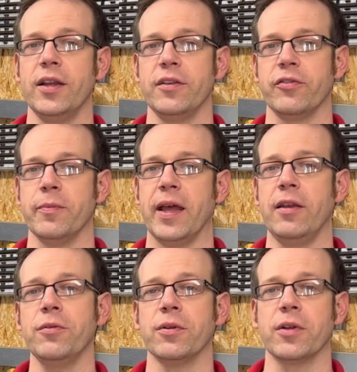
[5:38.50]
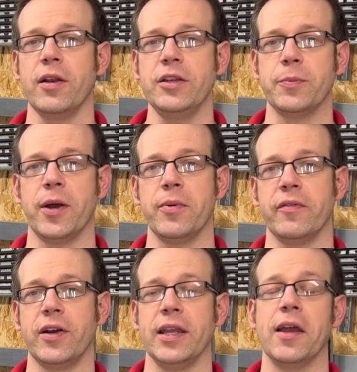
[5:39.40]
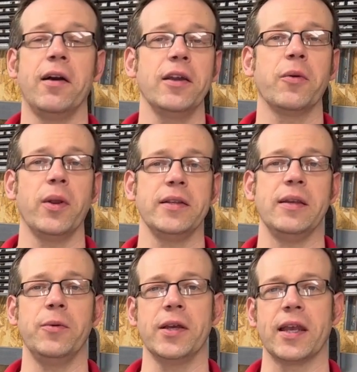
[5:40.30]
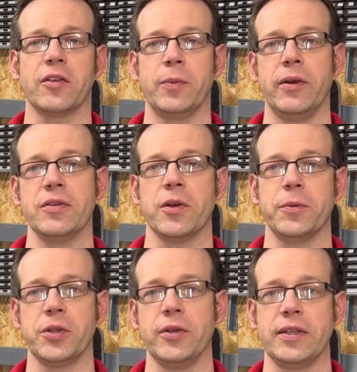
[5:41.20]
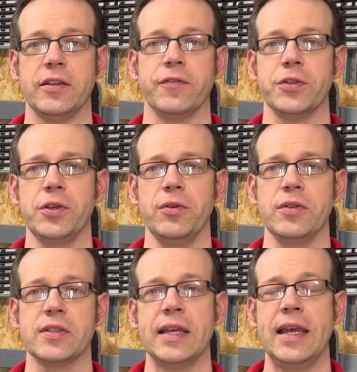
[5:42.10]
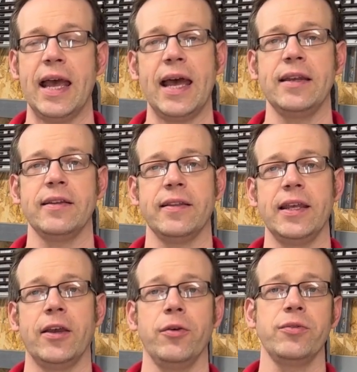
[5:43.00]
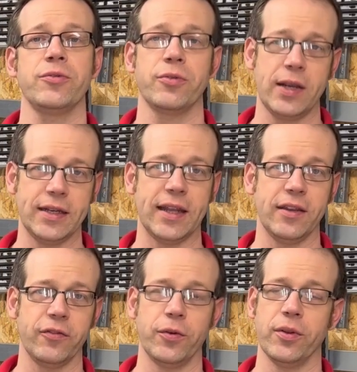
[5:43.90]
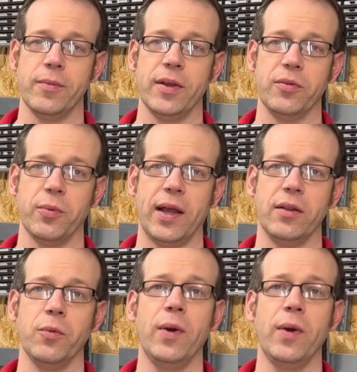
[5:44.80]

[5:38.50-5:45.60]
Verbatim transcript: learners from their local college by providing high quality work experience opportunities for students, and they host trade days for them as well.